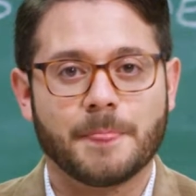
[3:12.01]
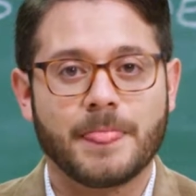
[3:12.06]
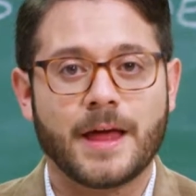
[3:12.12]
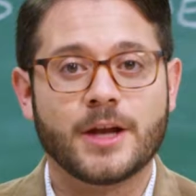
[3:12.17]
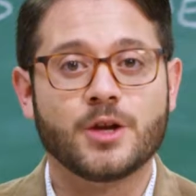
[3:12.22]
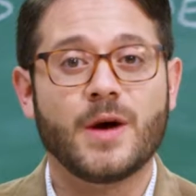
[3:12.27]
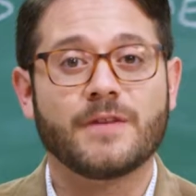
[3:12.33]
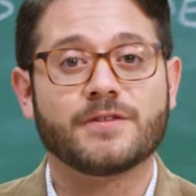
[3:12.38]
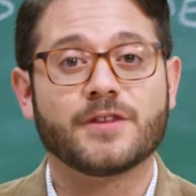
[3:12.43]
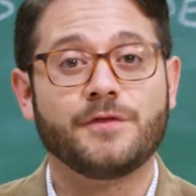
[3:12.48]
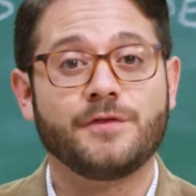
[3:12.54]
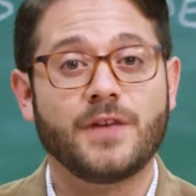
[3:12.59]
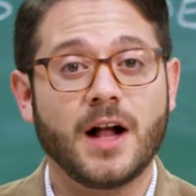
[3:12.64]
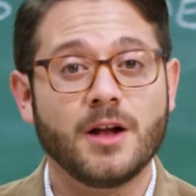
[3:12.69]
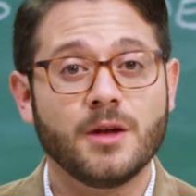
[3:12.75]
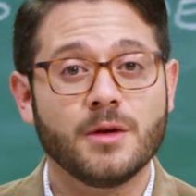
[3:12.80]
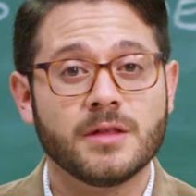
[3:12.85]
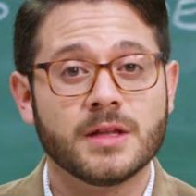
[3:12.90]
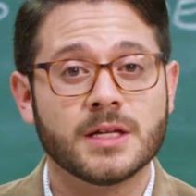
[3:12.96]
and you have to
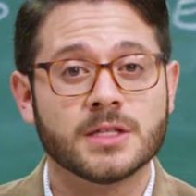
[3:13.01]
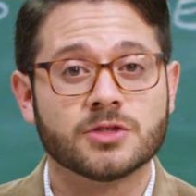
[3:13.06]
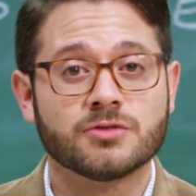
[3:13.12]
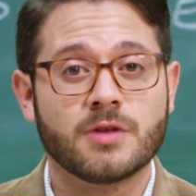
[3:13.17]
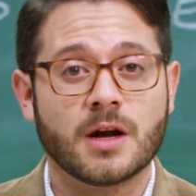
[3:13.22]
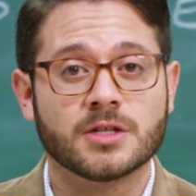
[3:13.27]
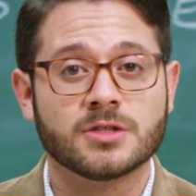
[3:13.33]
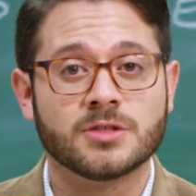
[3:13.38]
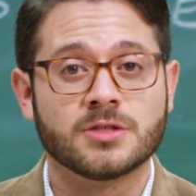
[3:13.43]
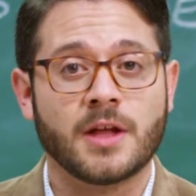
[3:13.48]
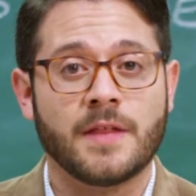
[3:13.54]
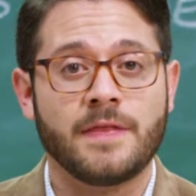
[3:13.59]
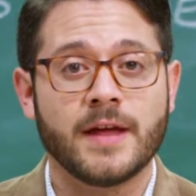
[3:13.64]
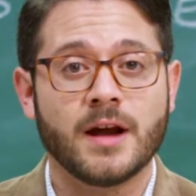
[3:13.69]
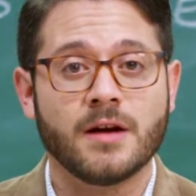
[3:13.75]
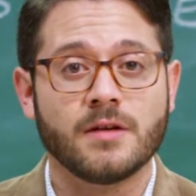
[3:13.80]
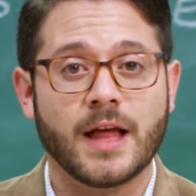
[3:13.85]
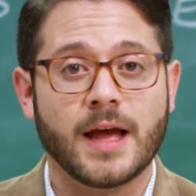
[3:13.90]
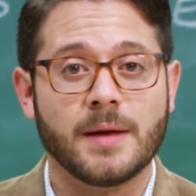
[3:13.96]
follow the instructions on
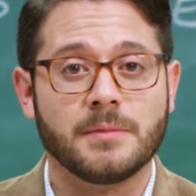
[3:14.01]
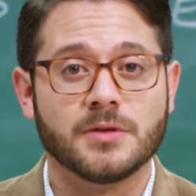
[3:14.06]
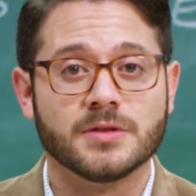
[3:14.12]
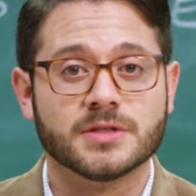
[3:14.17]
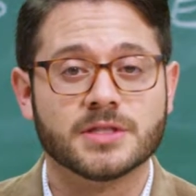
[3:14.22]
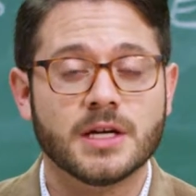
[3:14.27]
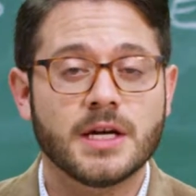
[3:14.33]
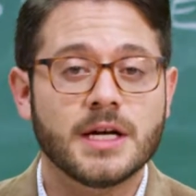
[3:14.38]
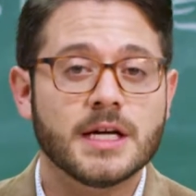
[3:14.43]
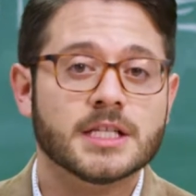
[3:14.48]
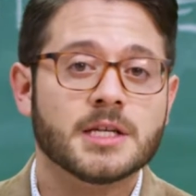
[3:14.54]
their labels